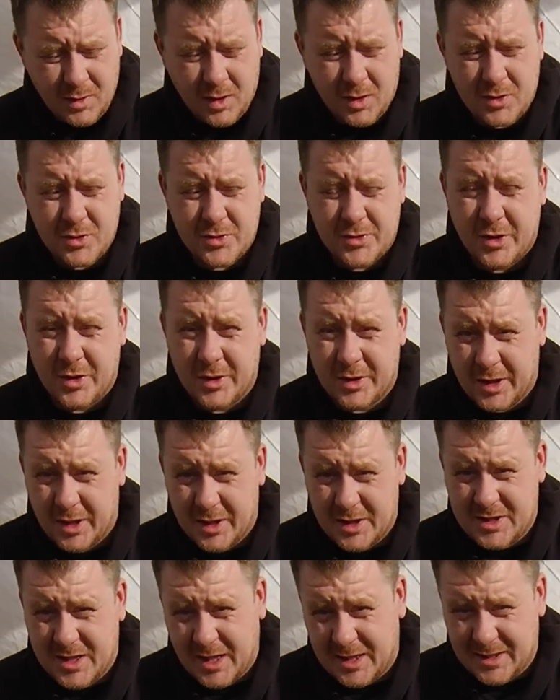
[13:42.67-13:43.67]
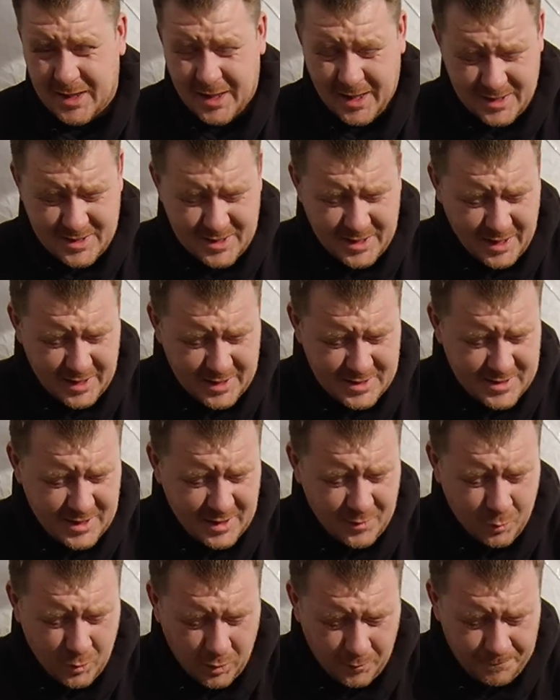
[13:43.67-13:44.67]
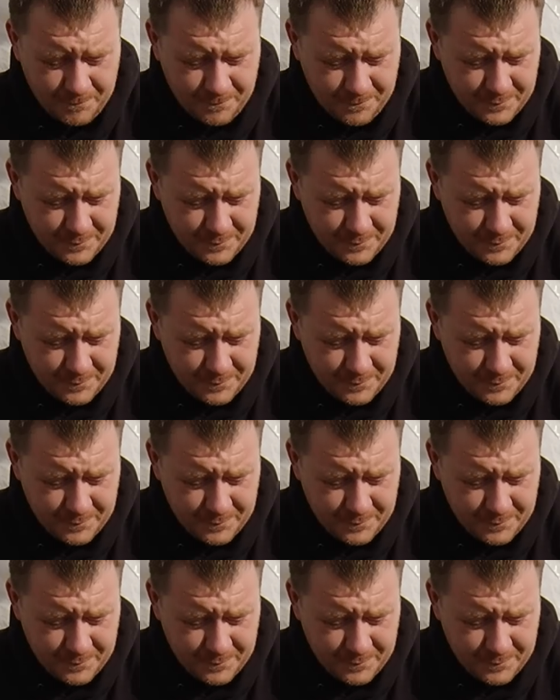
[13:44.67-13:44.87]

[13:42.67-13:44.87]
lot stronger than the standard SCX-10 one,